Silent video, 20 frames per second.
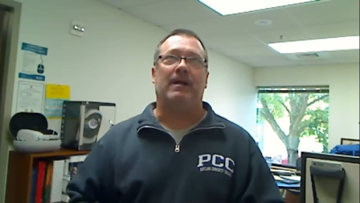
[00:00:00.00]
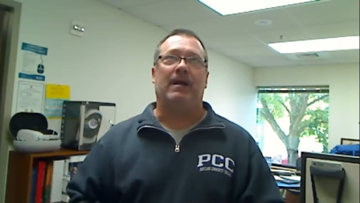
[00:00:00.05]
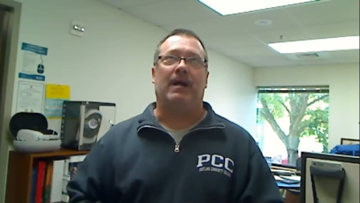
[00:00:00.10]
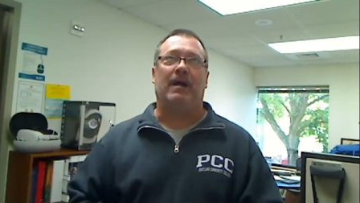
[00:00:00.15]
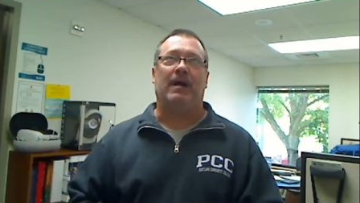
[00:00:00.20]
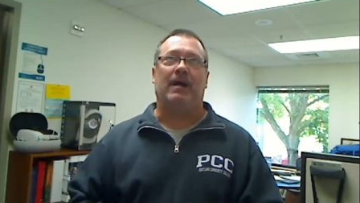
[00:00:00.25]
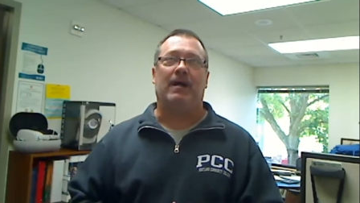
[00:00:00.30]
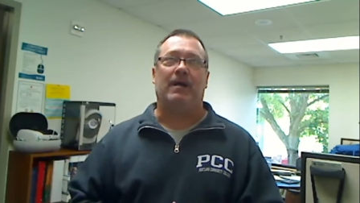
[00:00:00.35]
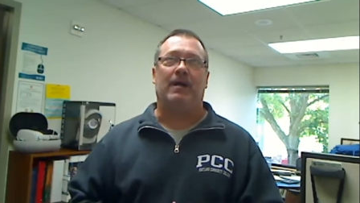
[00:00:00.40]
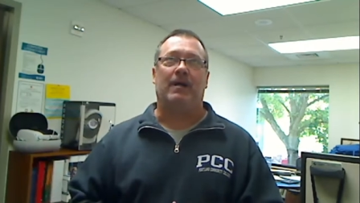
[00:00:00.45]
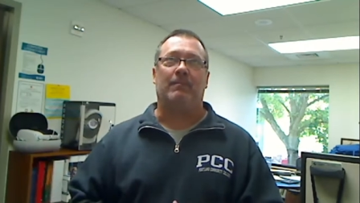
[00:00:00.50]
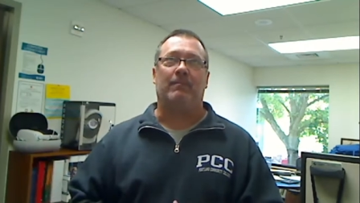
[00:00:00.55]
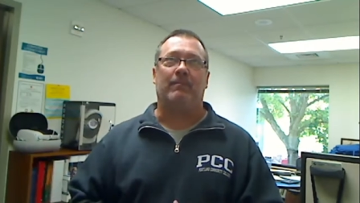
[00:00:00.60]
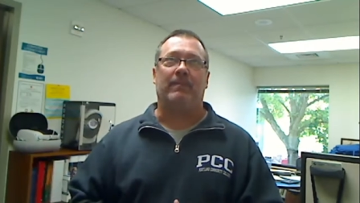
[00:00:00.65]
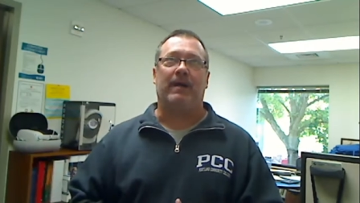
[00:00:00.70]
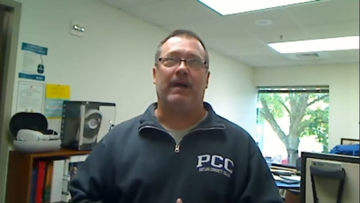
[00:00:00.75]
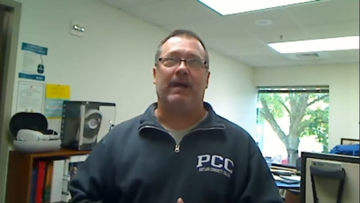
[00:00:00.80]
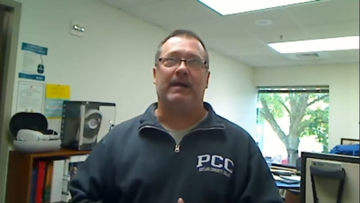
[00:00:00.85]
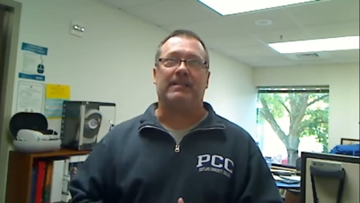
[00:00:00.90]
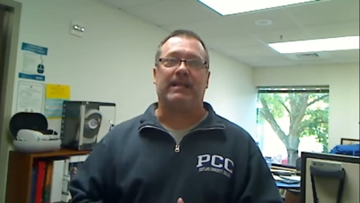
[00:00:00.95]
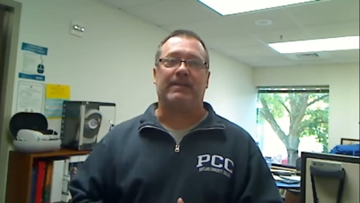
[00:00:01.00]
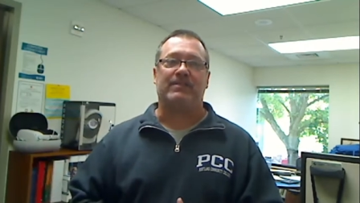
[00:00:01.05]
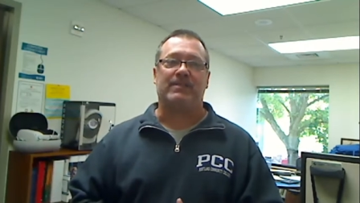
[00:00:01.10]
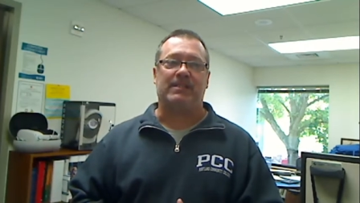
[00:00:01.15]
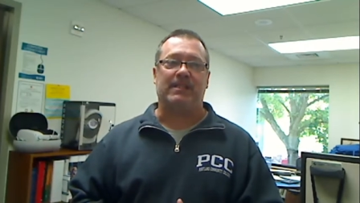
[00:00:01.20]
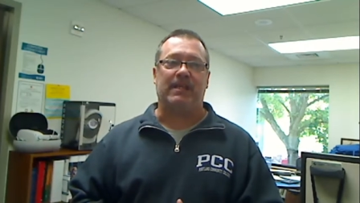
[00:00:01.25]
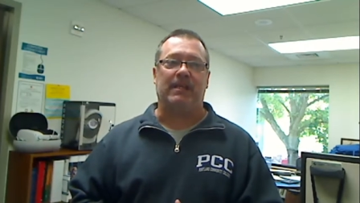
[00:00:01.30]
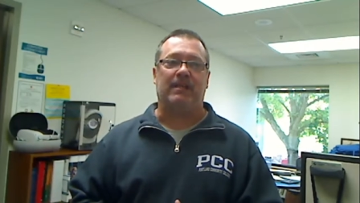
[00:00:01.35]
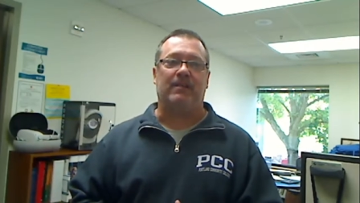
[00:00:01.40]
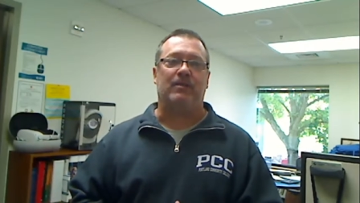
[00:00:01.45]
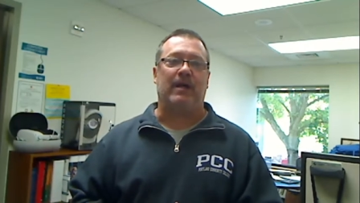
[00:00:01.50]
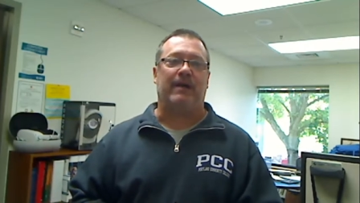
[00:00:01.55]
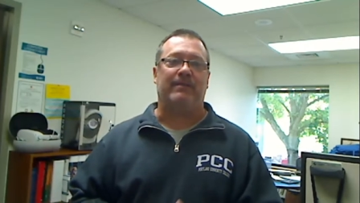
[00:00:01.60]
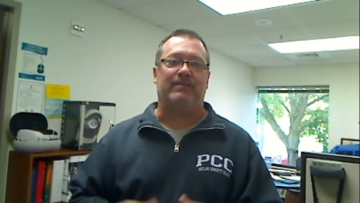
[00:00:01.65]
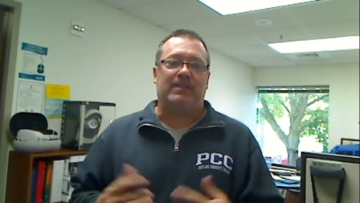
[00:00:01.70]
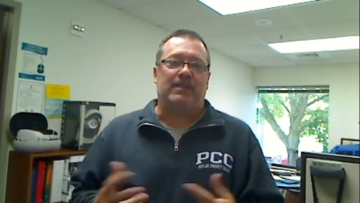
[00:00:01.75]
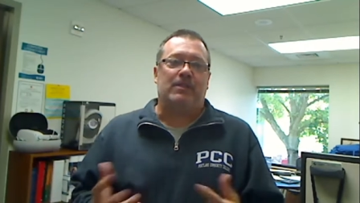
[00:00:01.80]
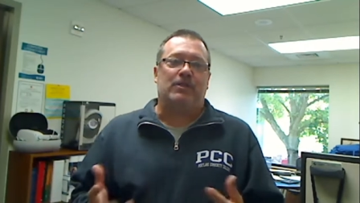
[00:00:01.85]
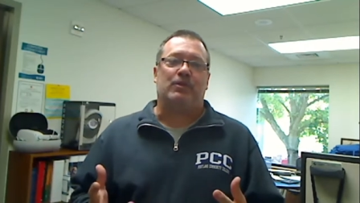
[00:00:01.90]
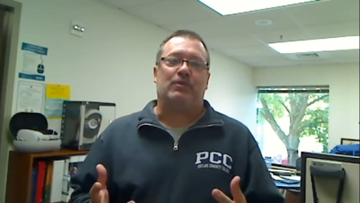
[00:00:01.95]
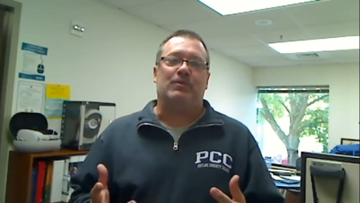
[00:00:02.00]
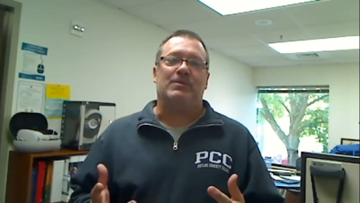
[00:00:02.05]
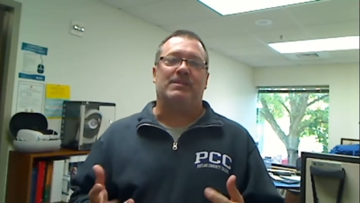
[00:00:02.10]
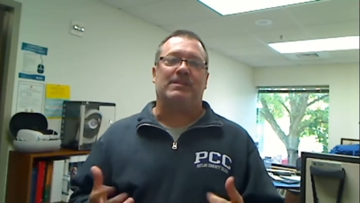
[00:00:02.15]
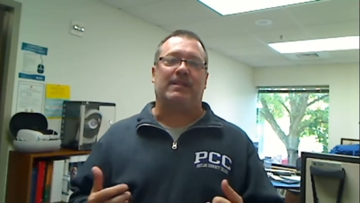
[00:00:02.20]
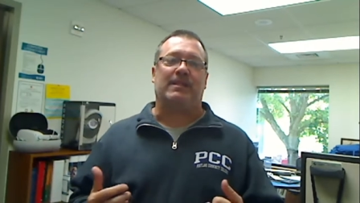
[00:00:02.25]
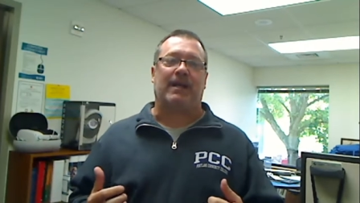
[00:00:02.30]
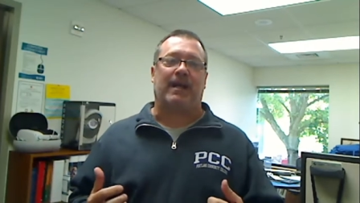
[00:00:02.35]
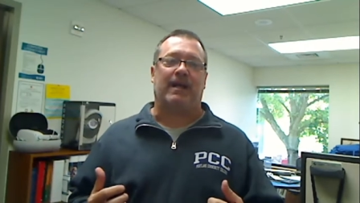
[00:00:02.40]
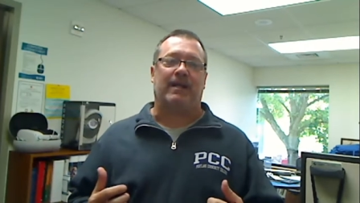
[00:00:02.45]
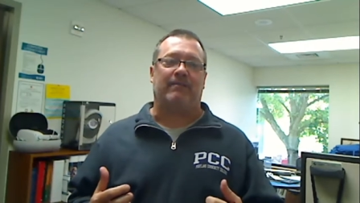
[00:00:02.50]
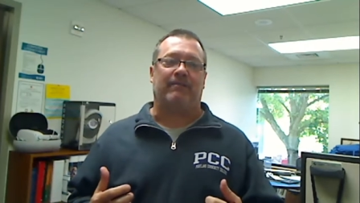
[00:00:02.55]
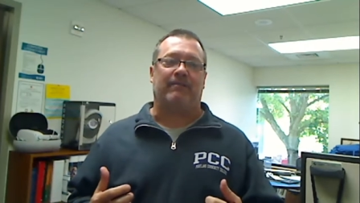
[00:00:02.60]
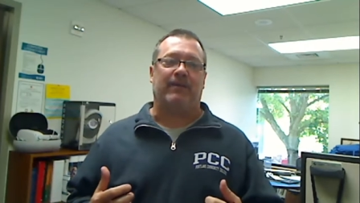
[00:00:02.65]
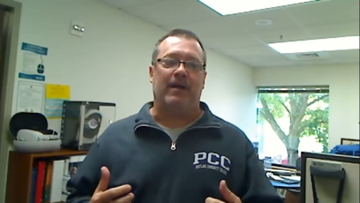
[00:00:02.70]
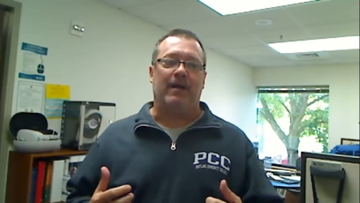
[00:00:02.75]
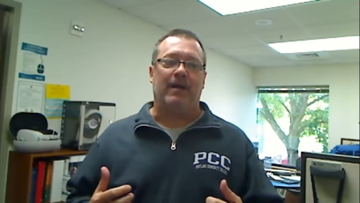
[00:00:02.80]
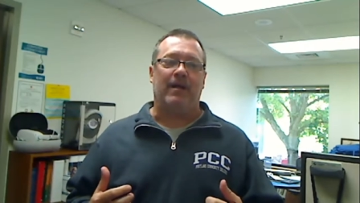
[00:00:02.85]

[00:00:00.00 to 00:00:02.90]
As I see students kind of